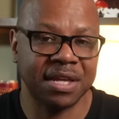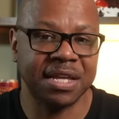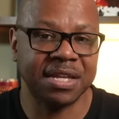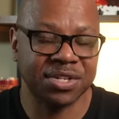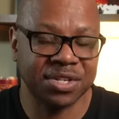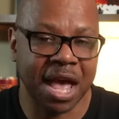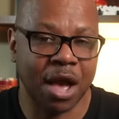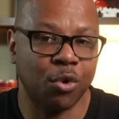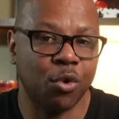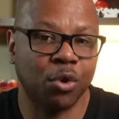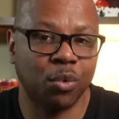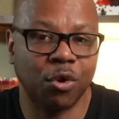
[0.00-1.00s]
is now
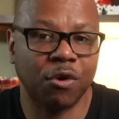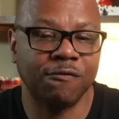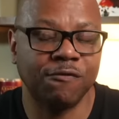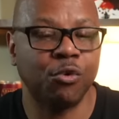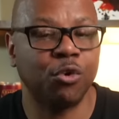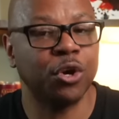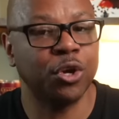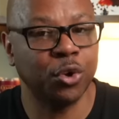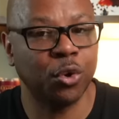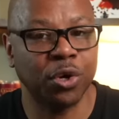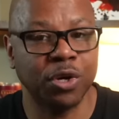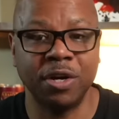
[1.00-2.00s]
going to work for
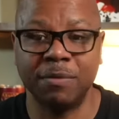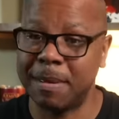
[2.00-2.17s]
your good.